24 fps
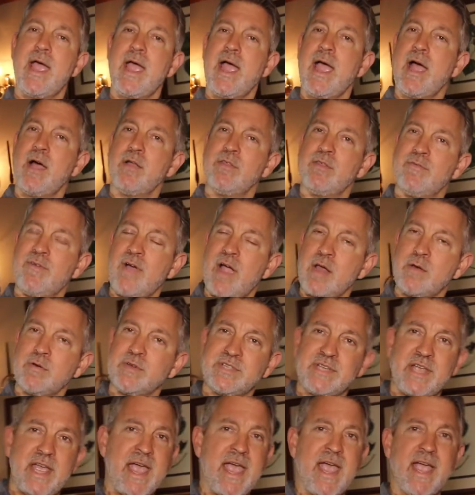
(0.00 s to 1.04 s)
how the
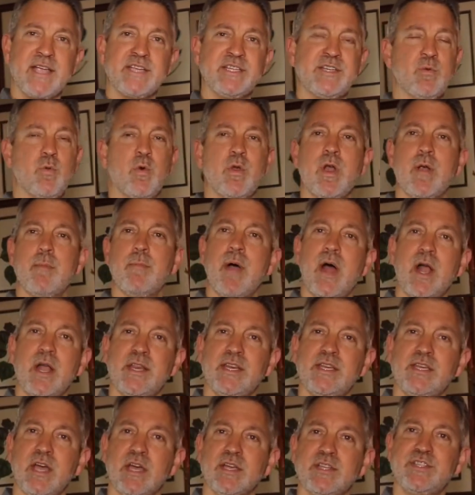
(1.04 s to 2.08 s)
virus acts and what our
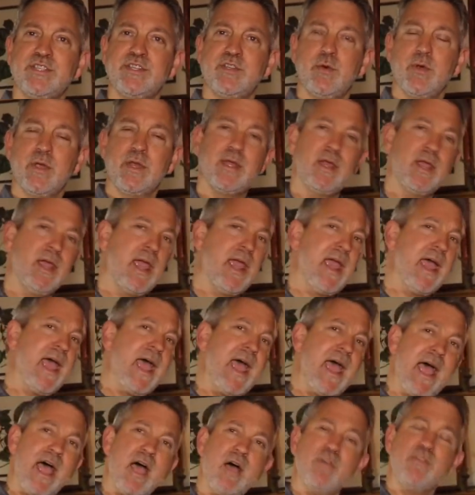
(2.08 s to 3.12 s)
body does to it,
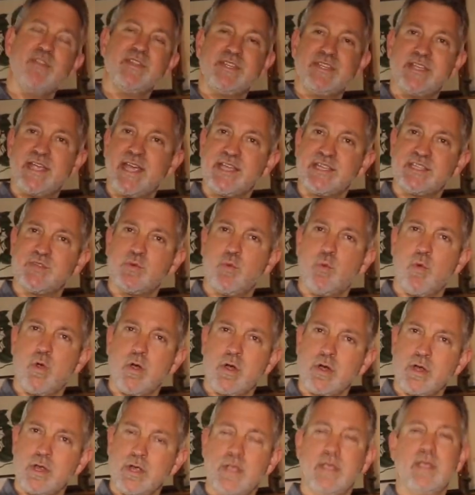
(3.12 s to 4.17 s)
how the tests
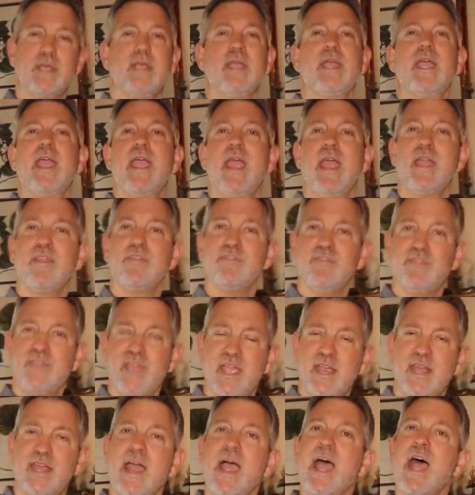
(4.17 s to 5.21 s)
work, and
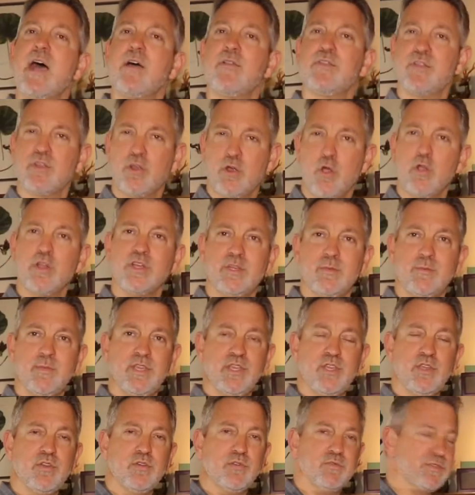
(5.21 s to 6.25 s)
then how they're going to be
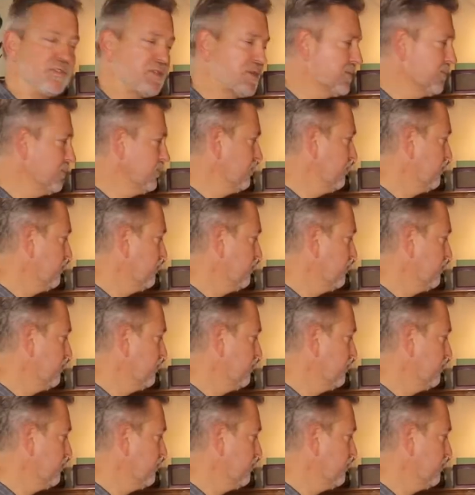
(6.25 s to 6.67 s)
used.